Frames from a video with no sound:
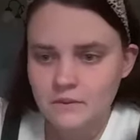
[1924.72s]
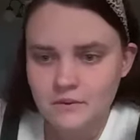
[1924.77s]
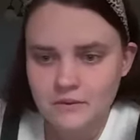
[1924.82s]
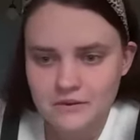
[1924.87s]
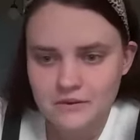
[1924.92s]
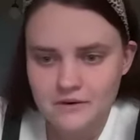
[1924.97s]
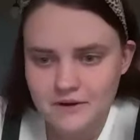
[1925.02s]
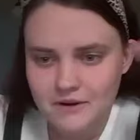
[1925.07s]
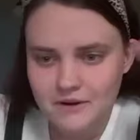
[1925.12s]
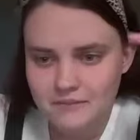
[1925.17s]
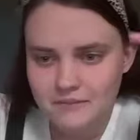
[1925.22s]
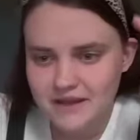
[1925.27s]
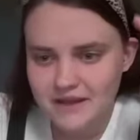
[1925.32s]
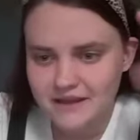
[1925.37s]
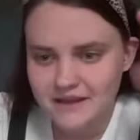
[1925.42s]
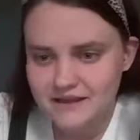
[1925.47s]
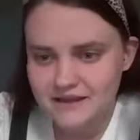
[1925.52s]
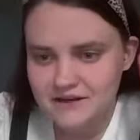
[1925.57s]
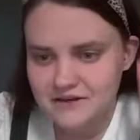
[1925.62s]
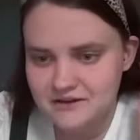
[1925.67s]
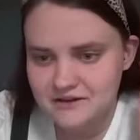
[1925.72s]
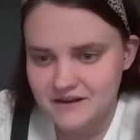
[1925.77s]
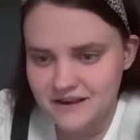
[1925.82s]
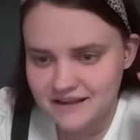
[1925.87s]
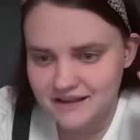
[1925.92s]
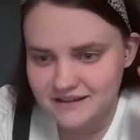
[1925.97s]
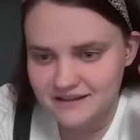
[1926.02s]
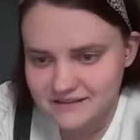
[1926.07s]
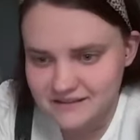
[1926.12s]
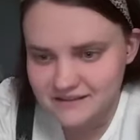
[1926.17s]
Hold on, my internet.
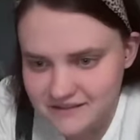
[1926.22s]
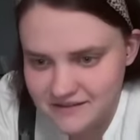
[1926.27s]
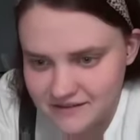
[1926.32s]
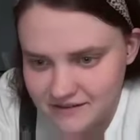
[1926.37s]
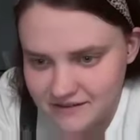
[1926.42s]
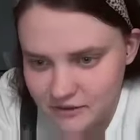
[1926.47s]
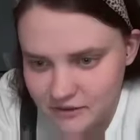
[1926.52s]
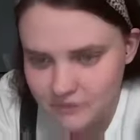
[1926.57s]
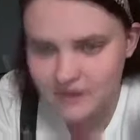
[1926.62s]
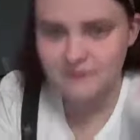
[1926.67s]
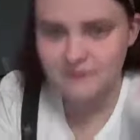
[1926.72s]
Okay.